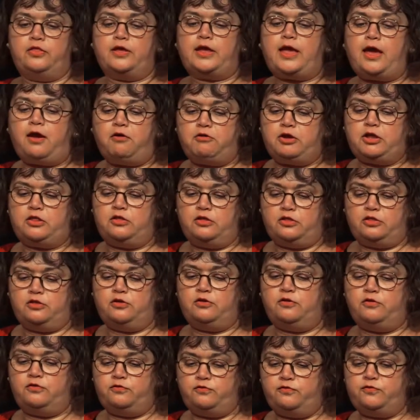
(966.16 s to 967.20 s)
the characters
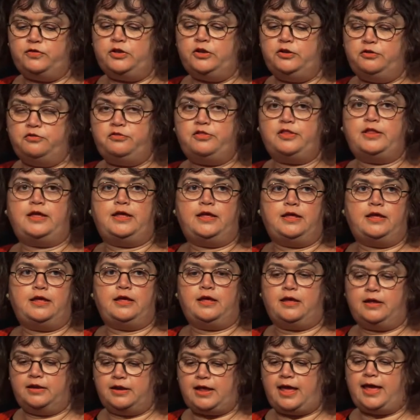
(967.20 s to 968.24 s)
of Lucy
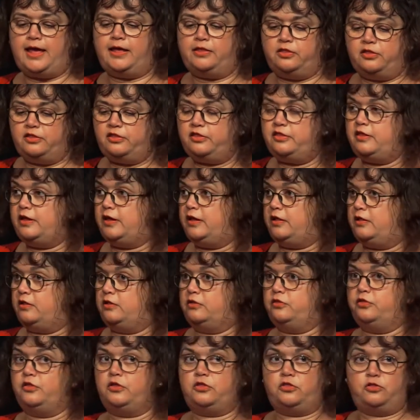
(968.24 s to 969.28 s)
and Anne Steele,
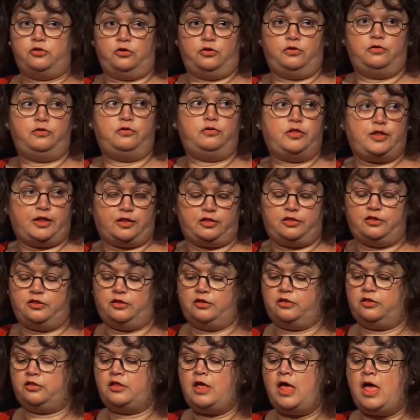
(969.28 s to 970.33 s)
the two
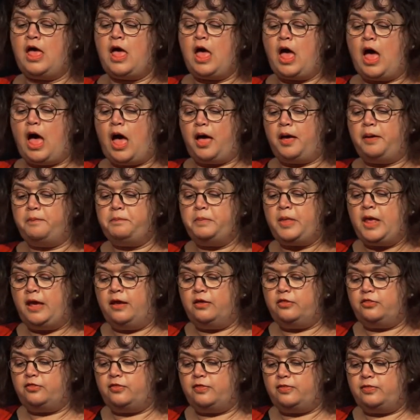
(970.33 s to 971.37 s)
sisters, um,
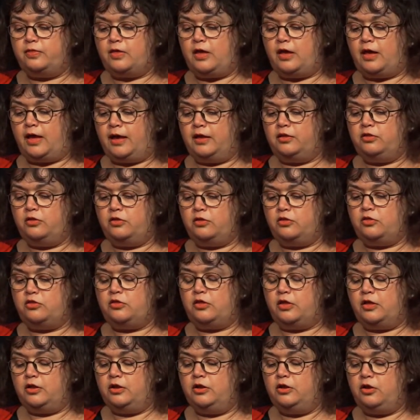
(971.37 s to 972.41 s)
and
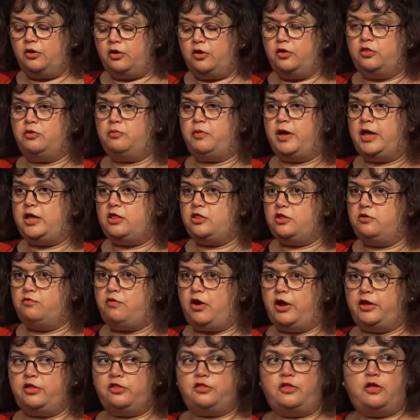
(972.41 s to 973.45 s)
look at the way she
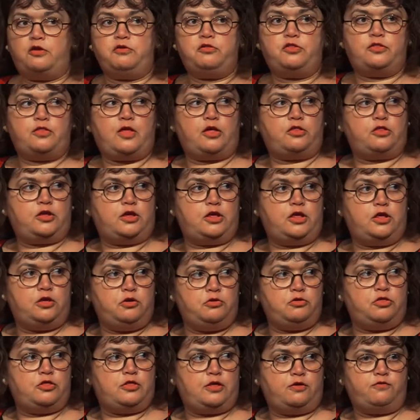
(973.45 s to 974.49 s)
writes those, there's a
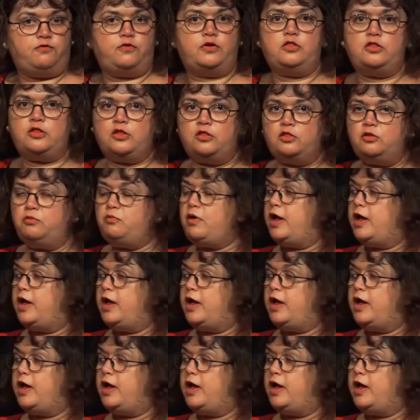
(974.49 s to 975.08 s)
huge difference in the